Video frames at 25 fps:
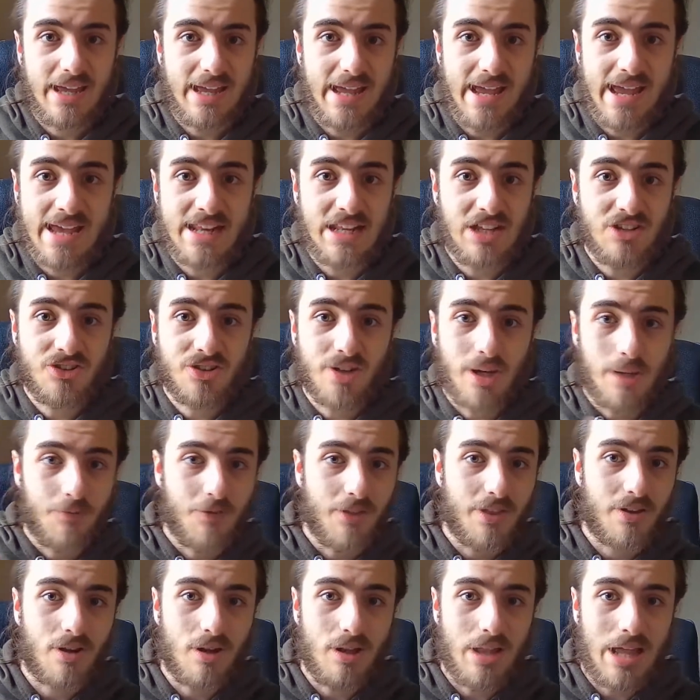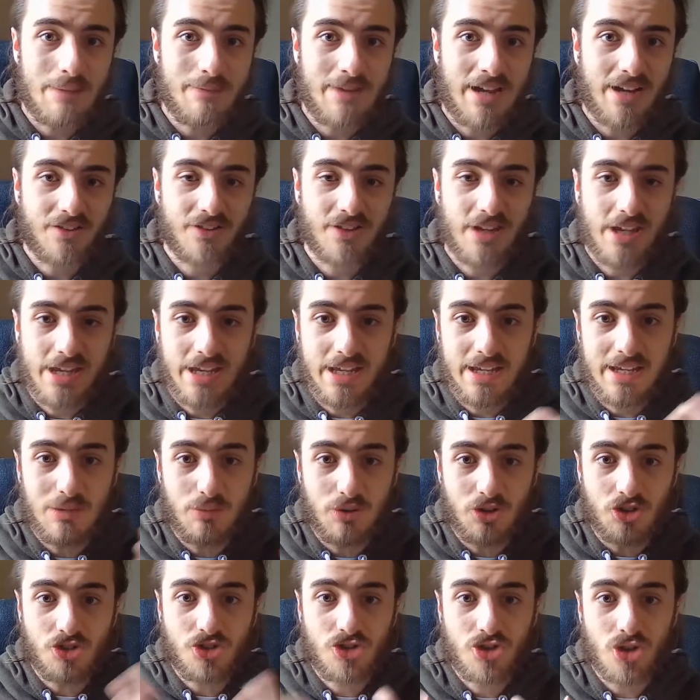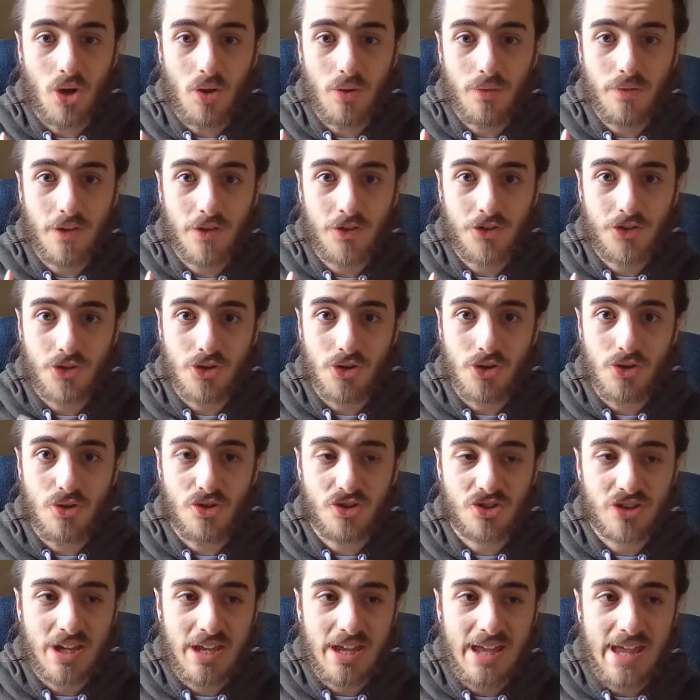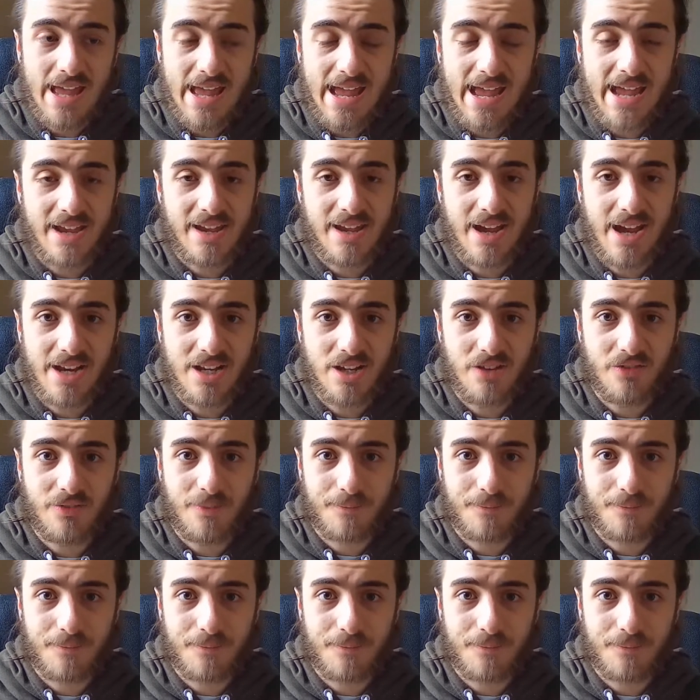and in time for the climax, he would don the suit and kind of